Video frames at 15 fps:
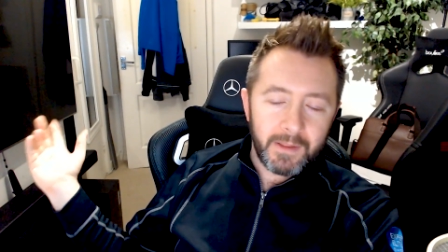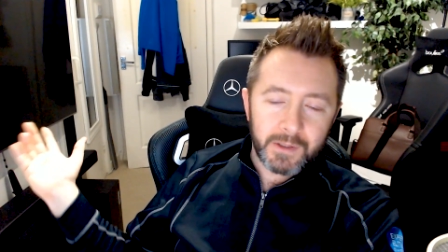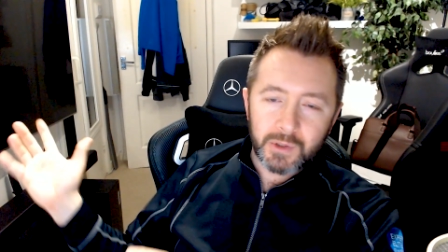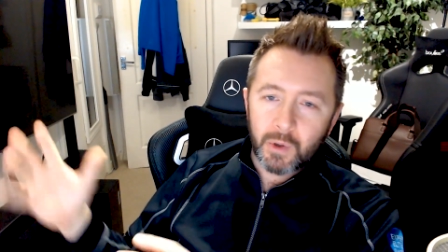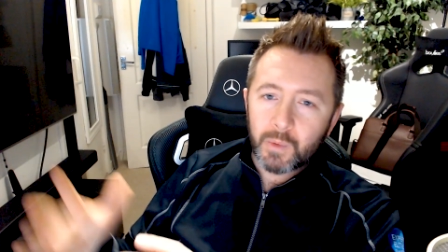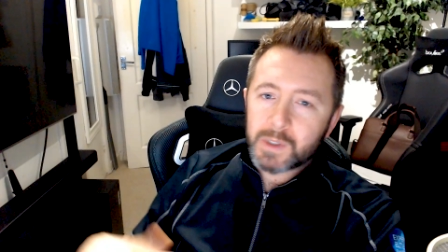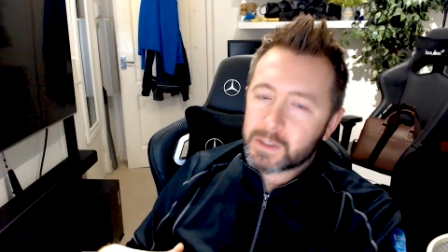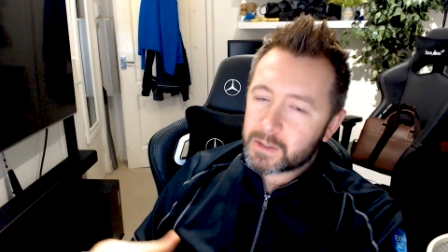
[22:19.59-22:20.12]

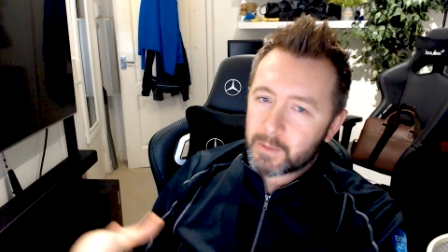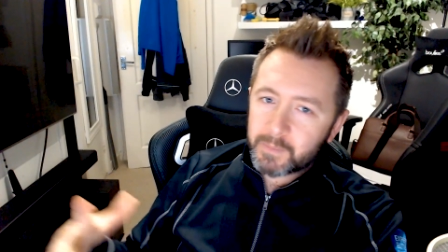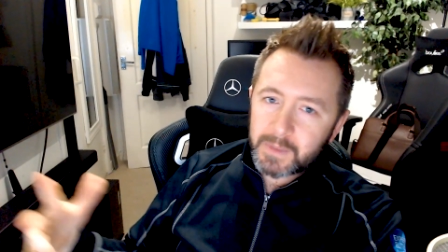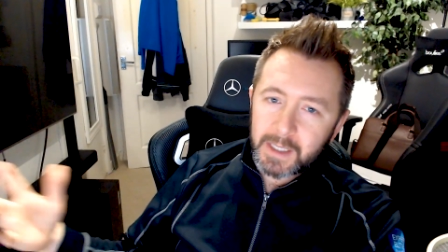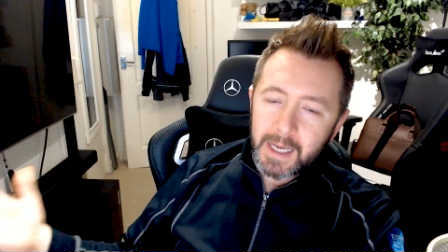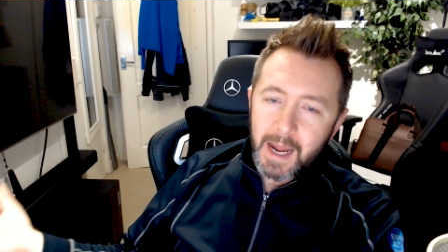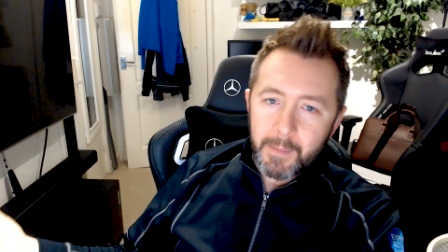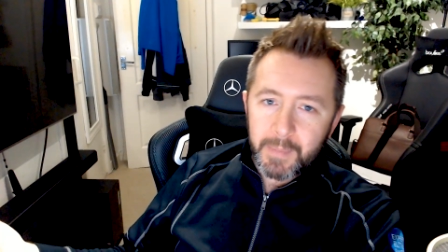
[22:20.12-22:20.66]
There's always
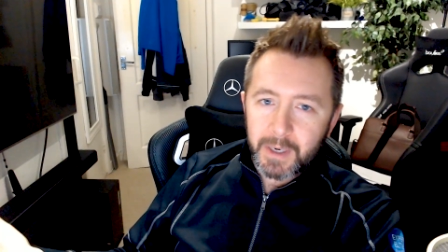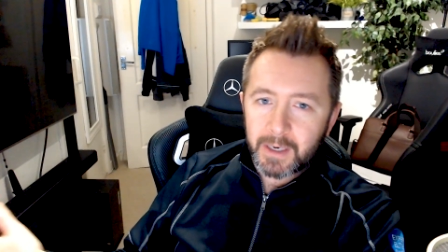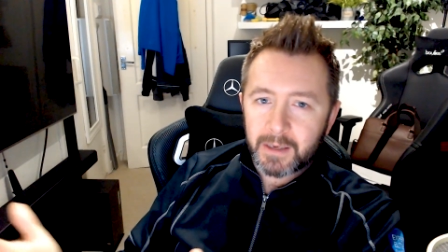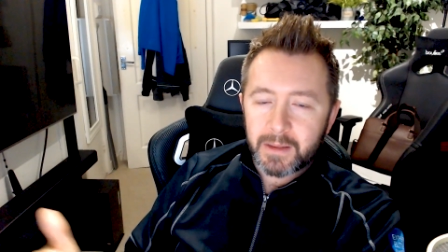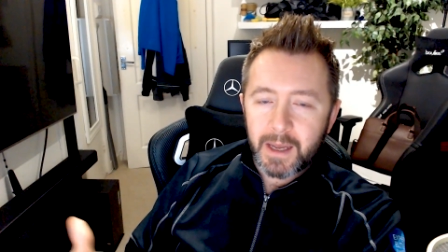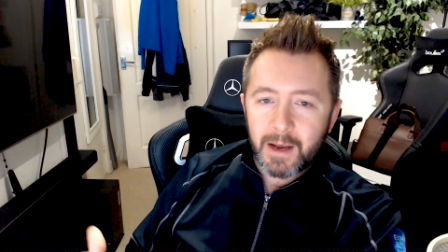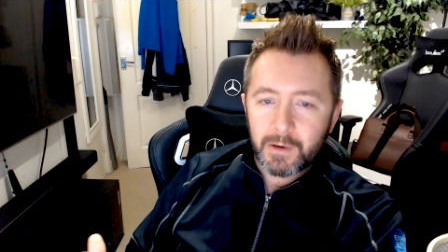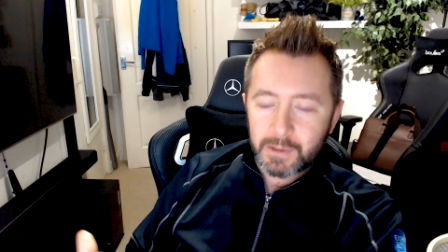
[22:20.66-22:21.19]
something
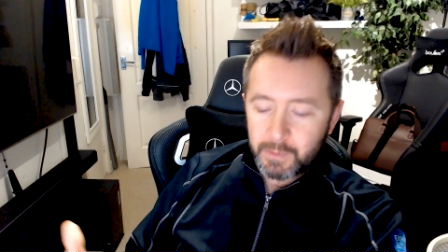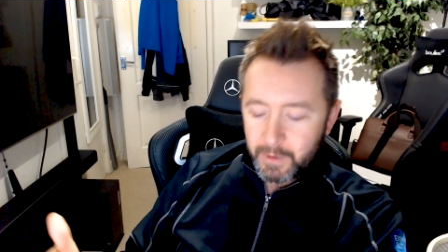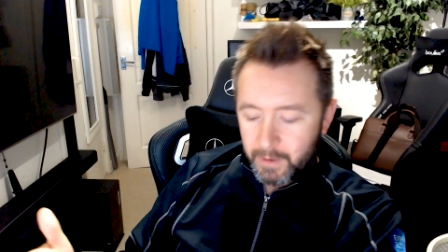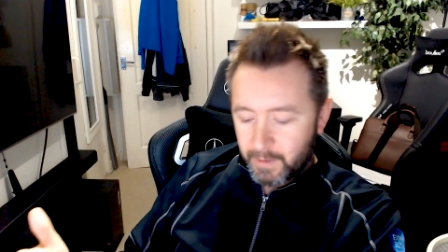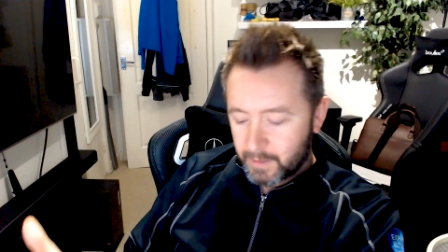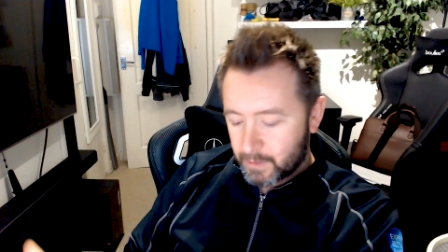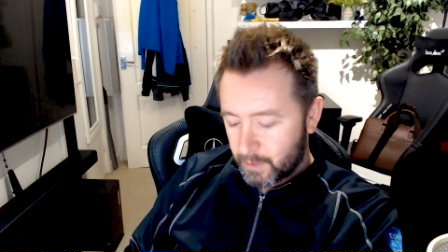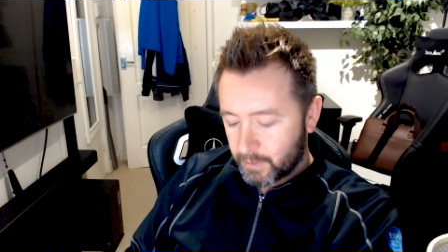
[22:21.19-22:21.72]
happening in the house,
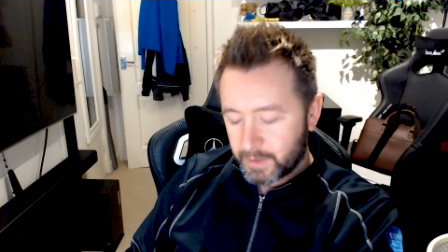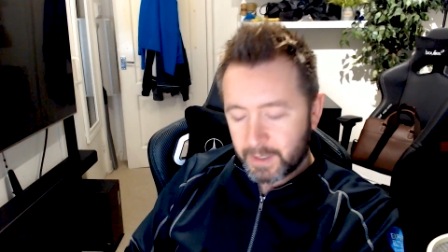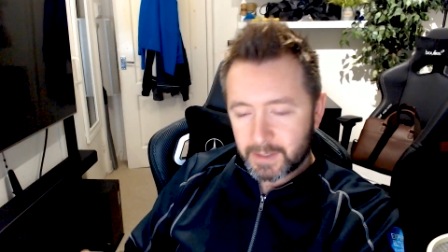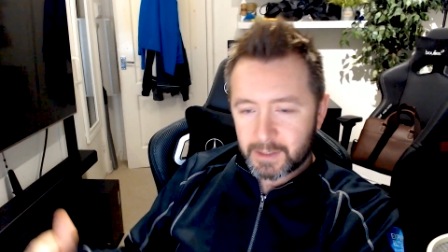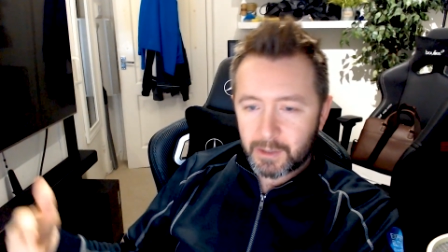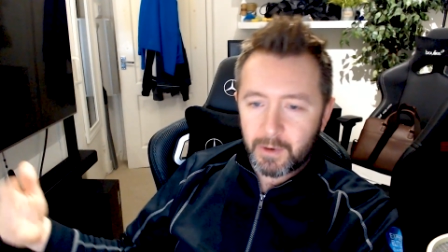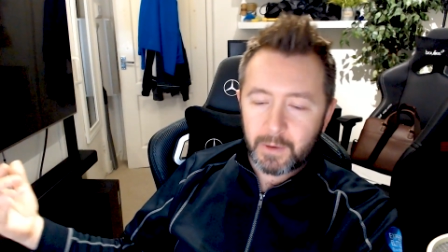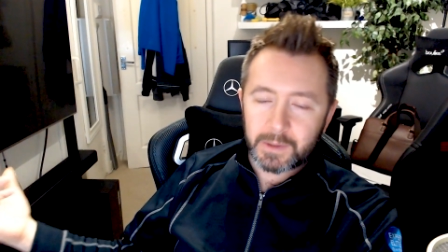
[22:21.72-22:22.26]
whether the dog
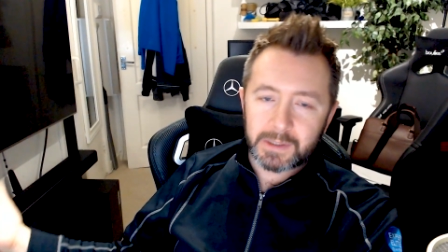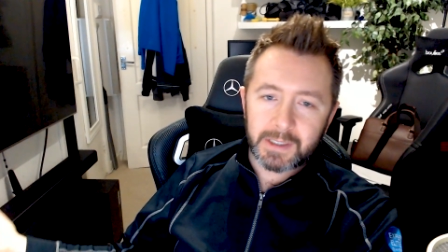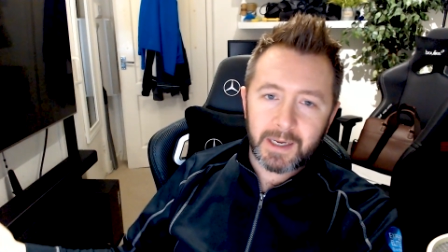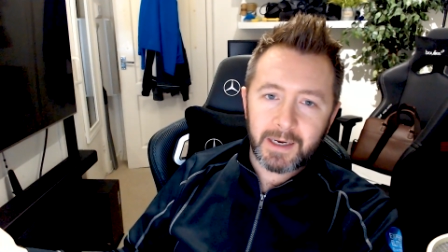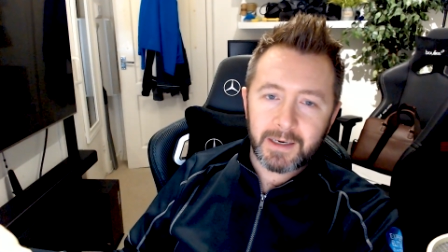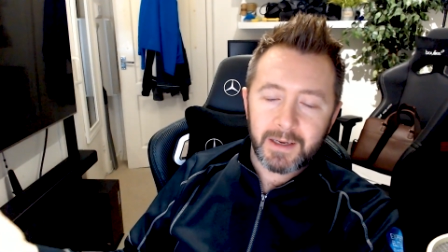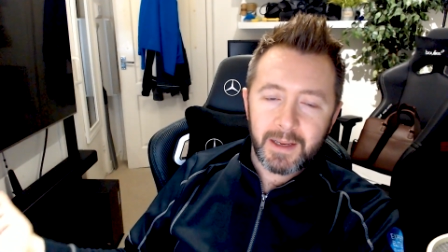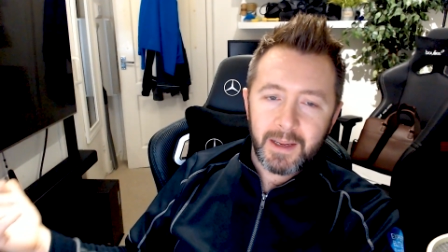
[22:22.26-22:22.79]
needs to go
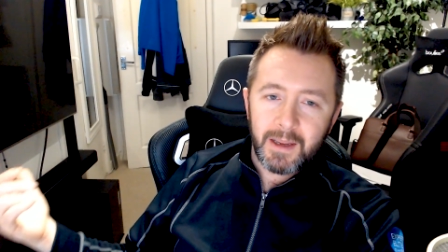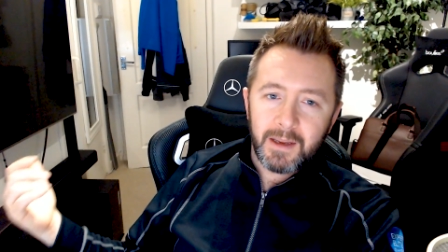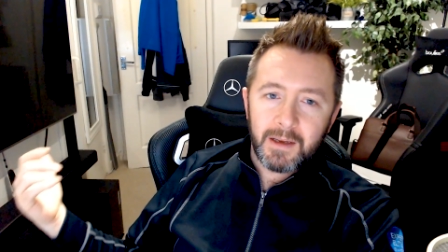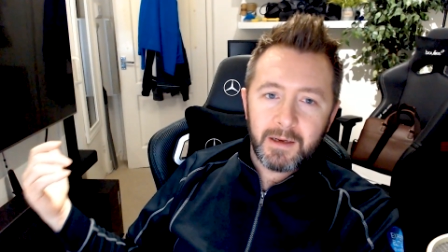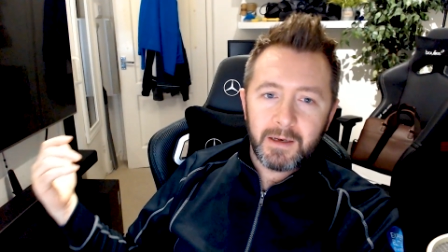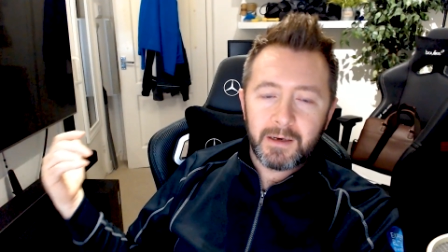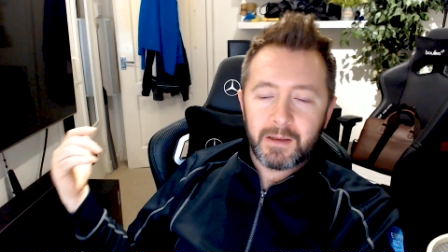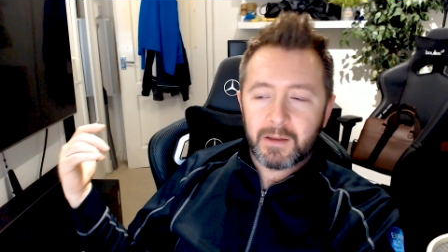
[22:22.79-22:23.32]
outside
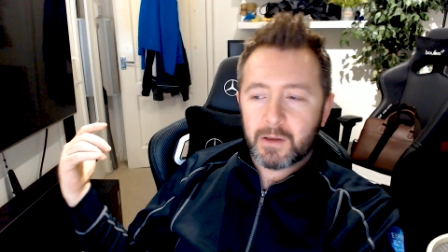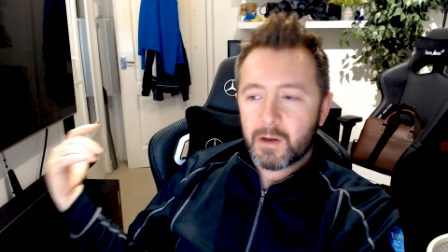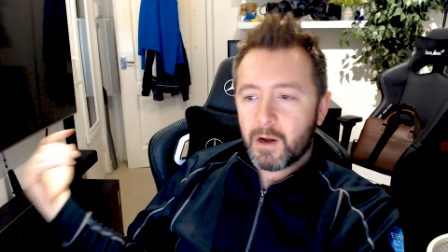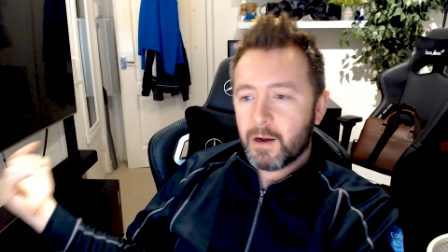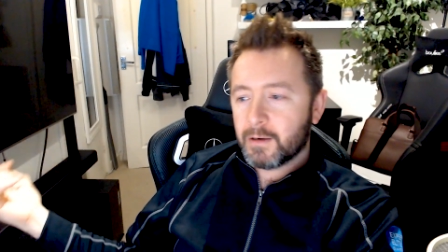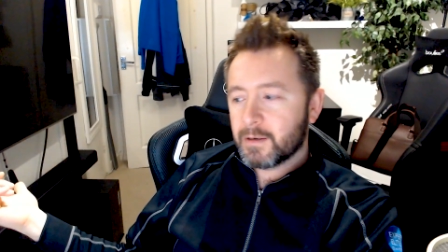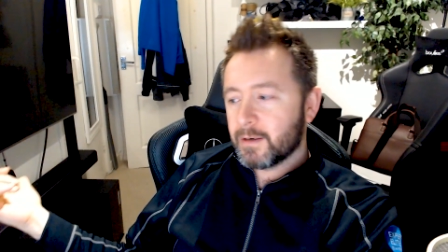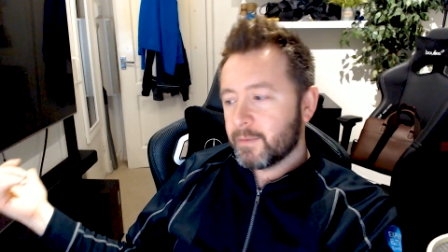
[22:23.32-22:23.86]
into the
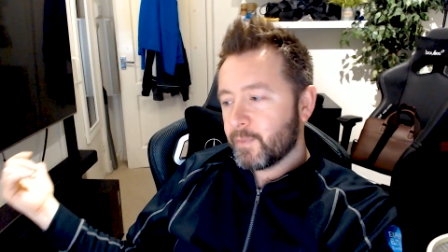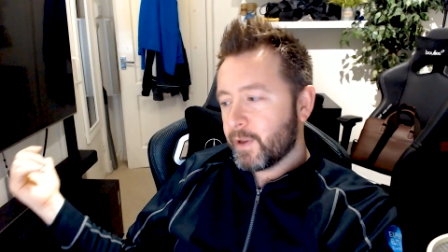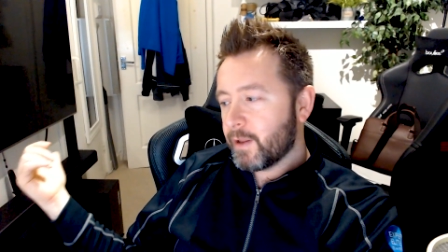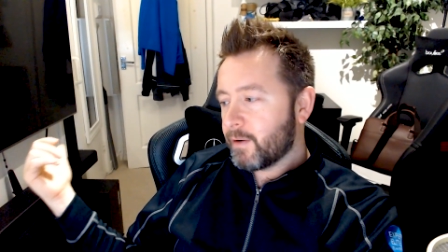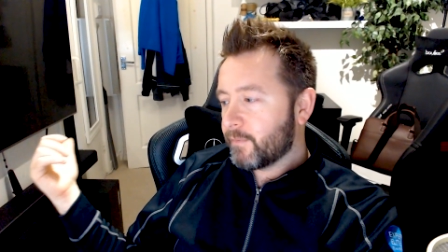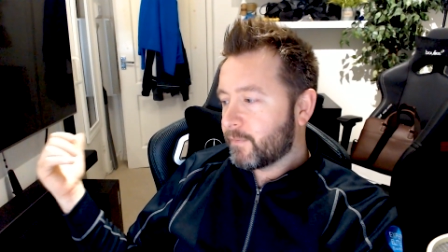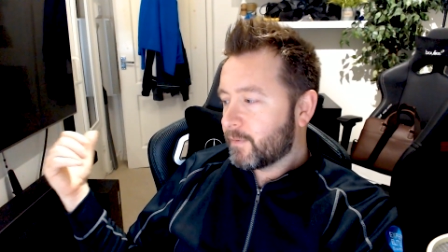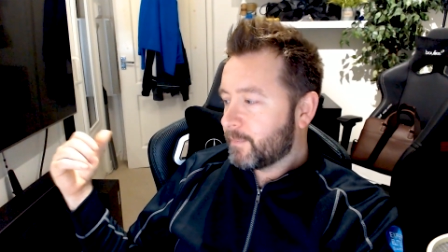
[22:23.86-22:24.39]
garden,
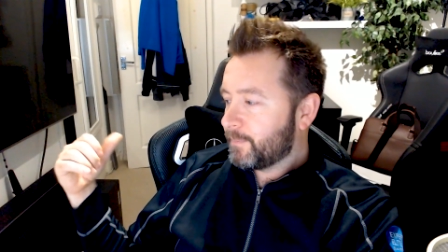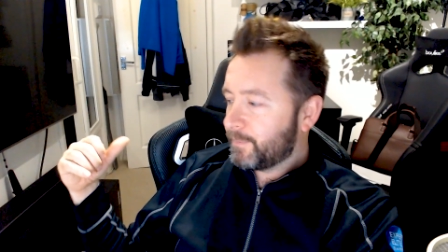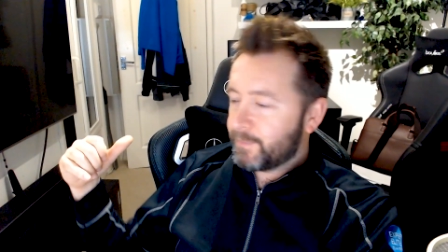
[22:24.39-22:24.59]
whether I've